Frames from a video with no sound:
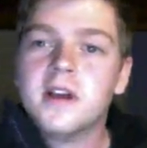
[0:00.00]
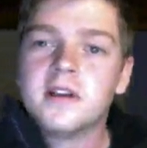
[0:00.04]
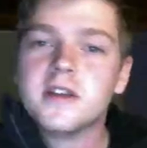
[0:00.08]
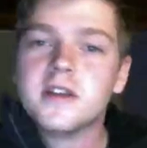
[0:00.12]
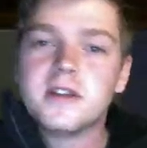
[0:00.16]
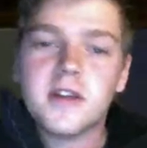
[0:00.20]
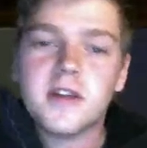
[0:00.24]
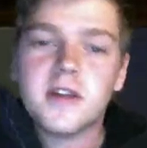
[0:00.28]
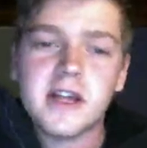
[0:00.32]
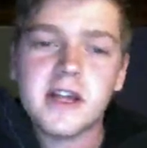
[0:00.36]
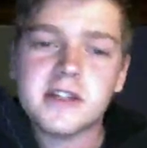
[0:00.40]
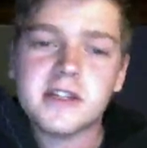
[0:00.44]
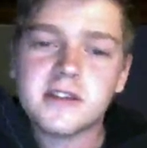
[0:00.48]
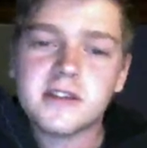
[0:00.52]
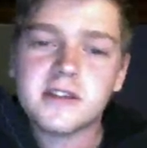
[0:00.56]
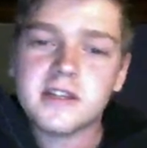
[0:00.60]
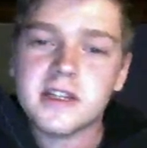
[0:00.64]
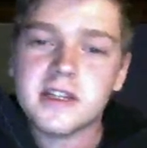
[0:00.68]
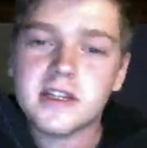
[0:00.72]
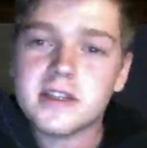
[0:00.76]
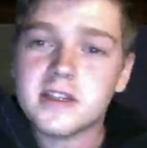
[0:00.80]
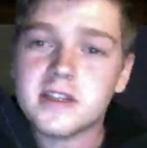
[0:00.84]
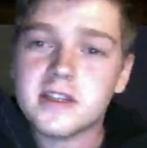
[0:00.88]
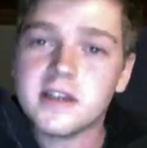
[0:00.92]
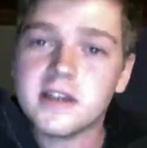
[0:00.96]
So that's
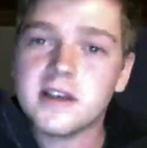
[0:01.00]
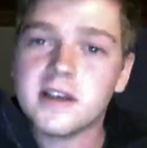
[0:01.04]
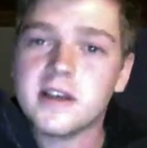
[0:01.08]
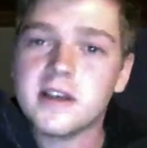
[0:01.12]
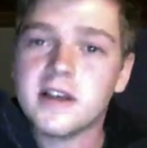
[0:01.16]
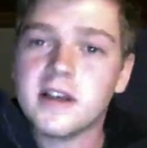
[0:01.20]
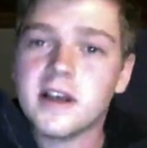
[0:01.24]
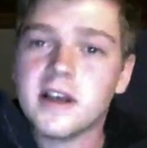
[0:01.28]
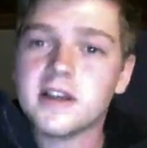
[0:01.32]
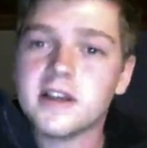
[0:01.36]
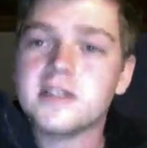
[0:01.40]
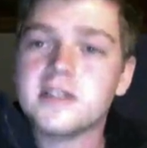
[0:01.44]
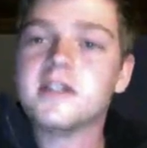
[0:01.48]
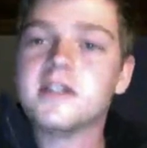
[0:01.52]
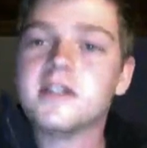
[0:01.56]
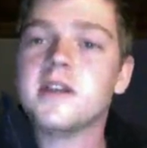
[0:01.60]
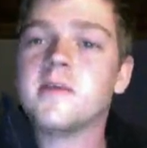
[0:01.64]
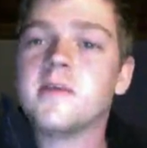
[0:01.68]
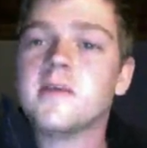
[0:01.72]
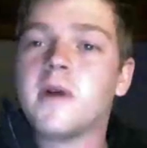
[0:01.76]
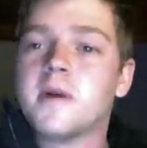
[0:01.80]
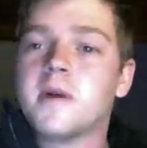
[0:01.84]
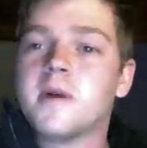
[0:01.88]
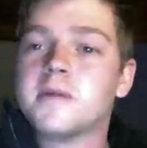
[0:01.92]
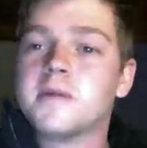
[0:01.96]
that's a, a nice
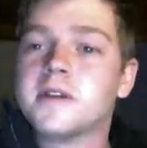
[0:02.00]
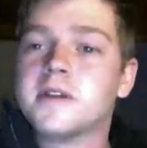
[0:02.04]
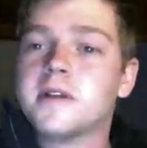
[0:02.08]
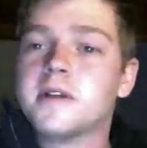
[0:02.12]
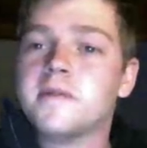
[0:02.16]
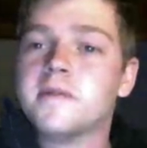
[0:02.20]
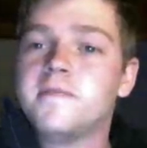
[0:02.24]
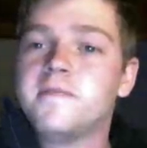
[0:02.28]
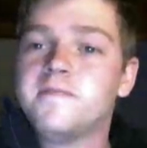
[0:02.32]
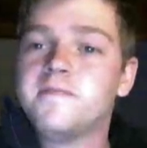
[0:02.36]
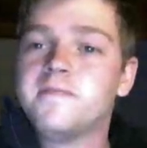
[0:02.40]
cheap option.